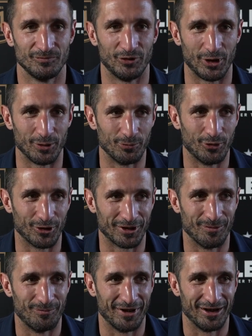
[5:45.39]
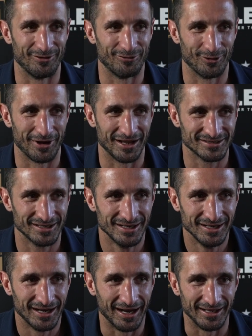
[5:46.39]
Very important player for us.
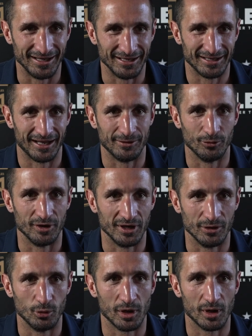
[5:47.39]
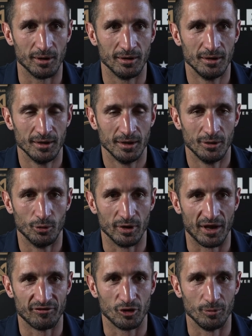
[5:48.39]
I think that we
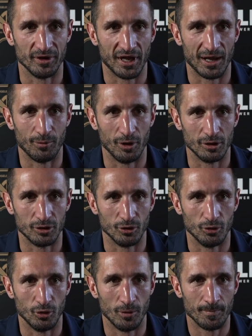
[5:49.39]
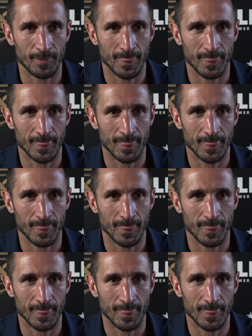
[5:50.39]
have to be able to